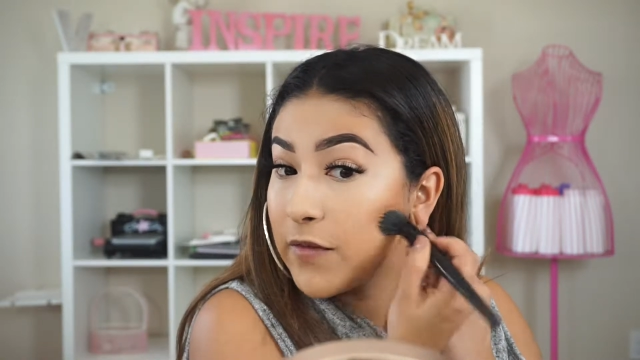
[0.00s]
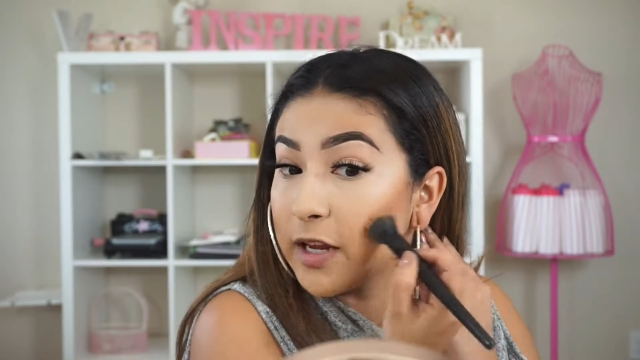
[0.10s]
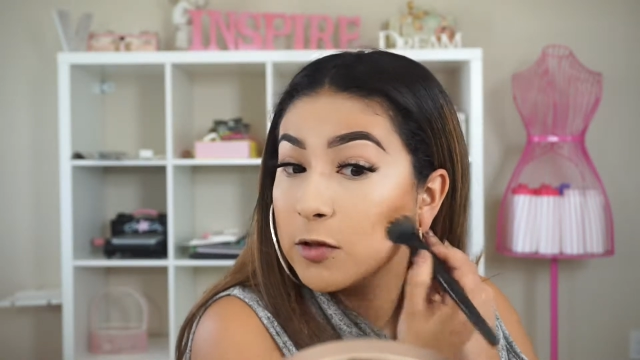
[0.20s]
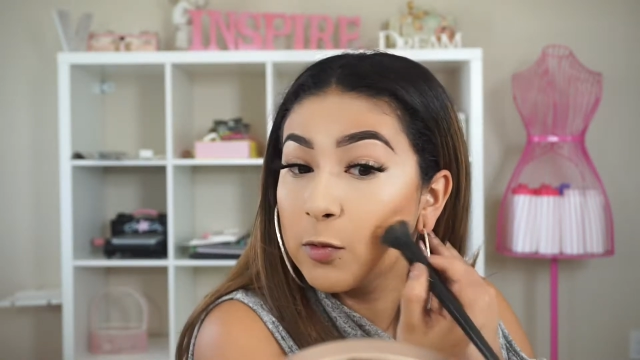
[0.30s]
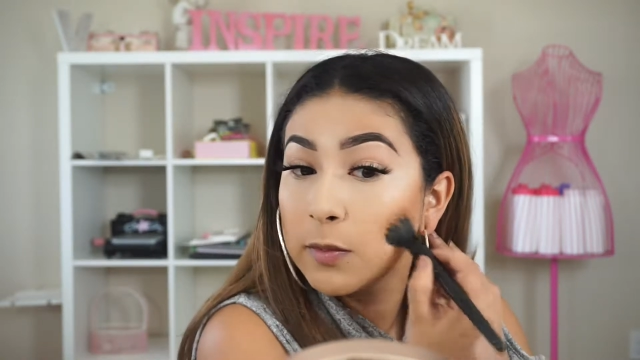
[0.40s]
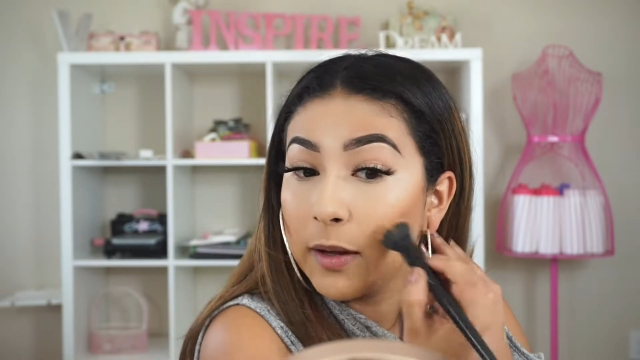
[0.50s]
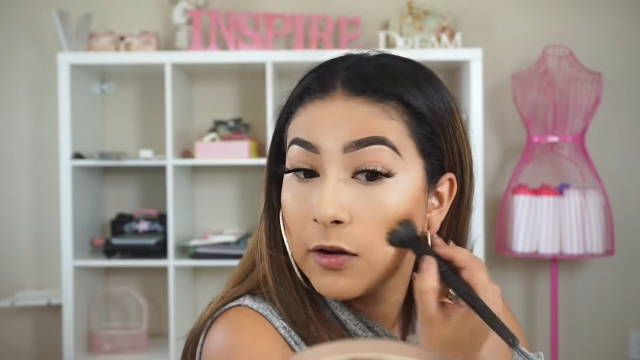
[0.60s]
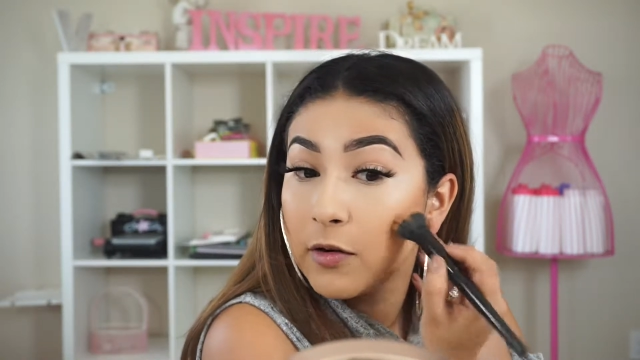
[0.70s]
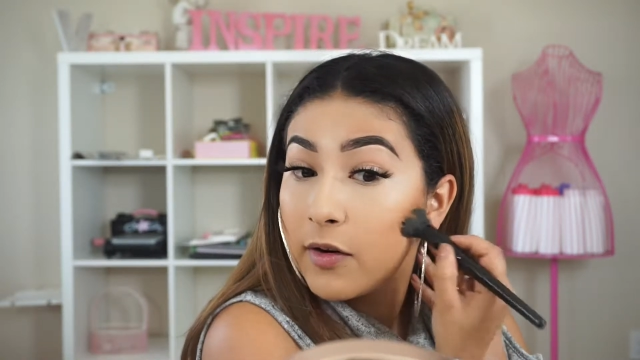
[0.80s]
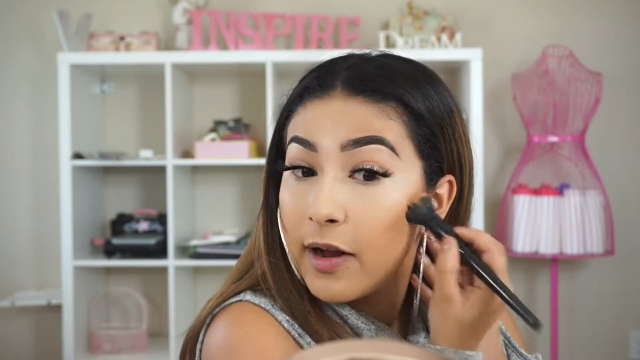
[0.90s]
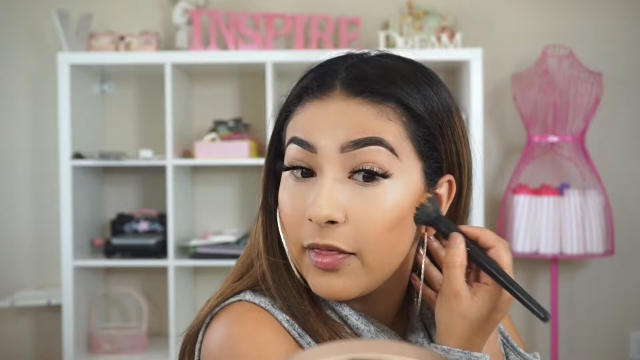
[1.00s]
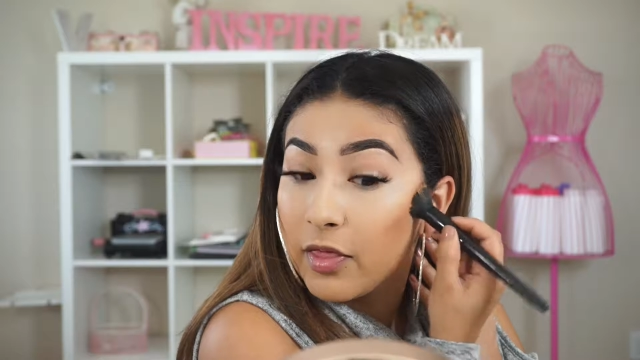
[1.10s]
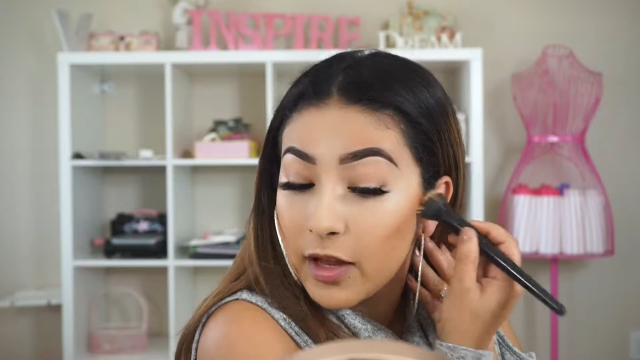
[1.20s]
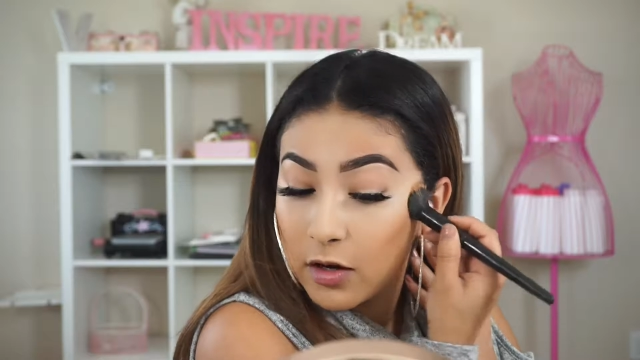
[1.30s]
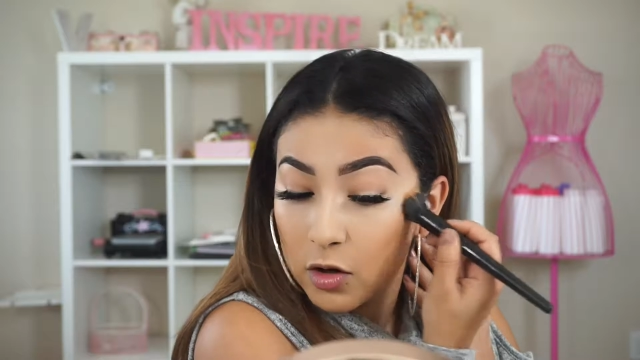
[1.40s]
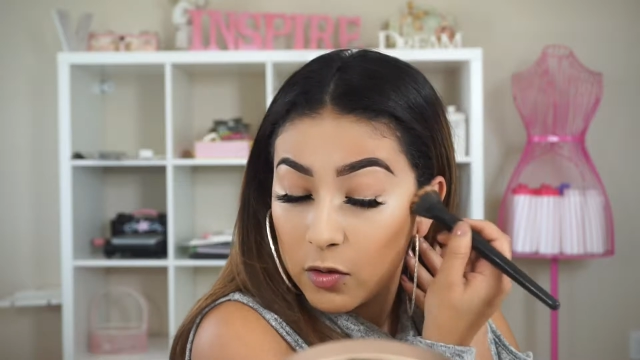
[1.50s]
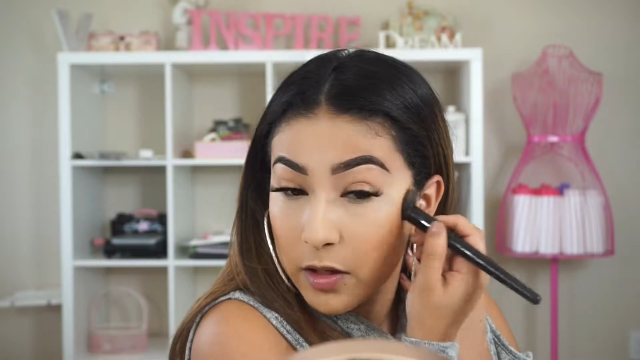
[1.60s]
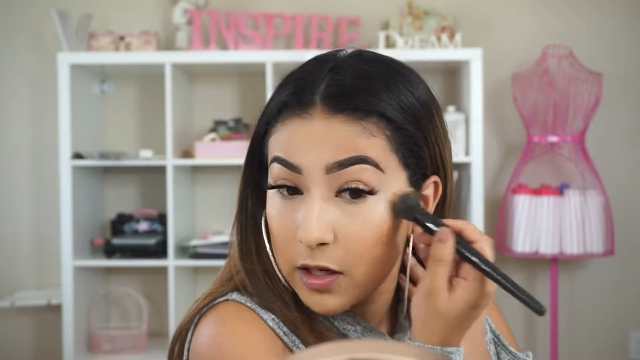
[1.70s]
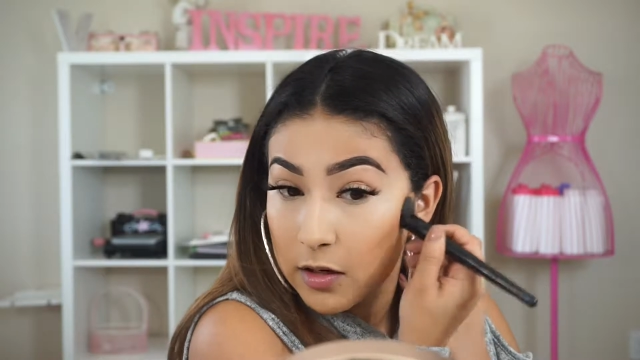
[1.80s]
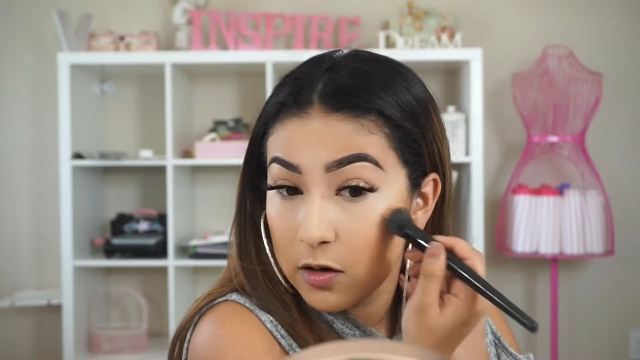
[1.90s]
face with powder and then
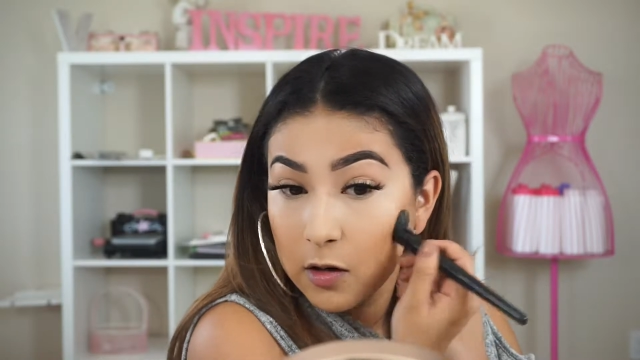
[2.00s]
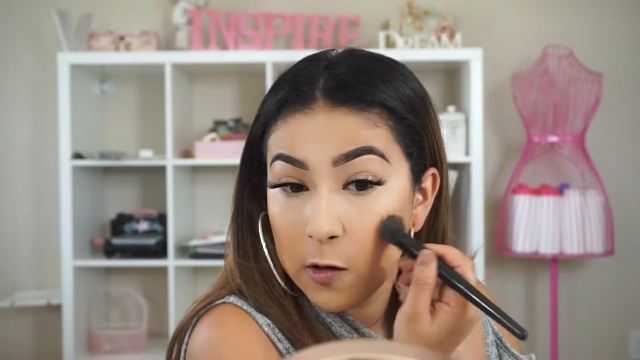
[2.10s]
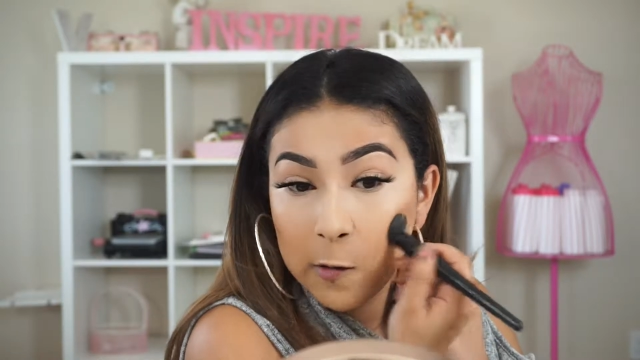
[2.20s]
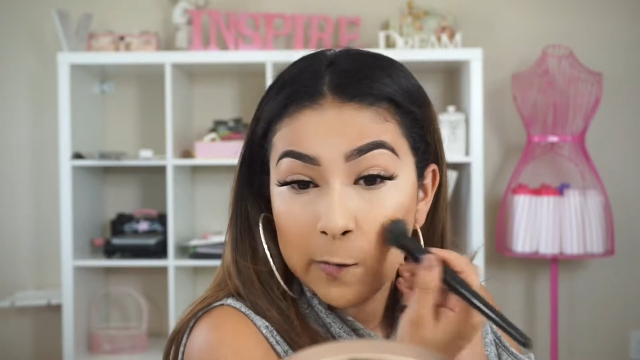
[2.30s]
going in